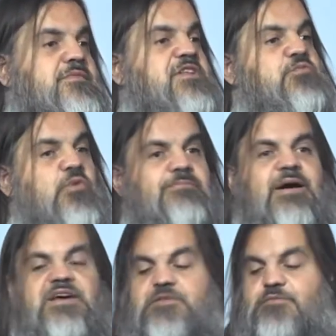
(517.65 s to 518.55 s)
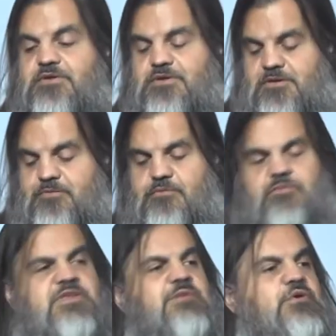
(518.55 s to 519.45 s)
That's one possibility.
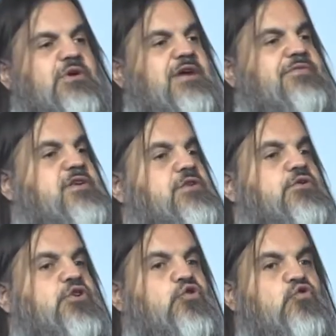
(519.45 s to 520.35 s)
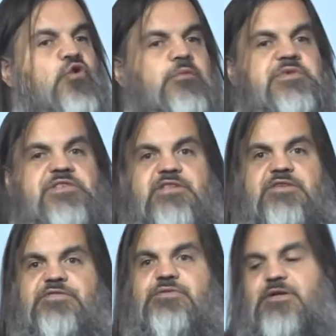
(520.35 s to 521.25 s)
Demographics are enormously
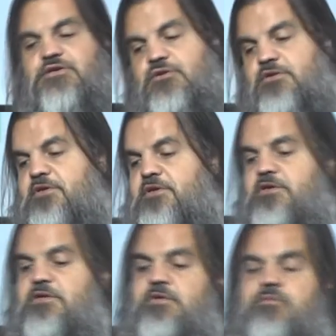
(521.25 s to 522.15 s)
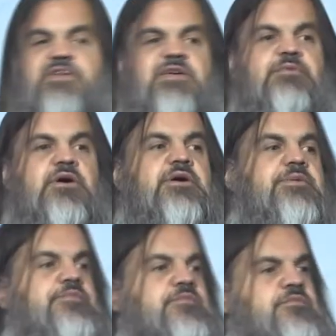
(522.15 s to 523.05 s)
influential. Let me keep going.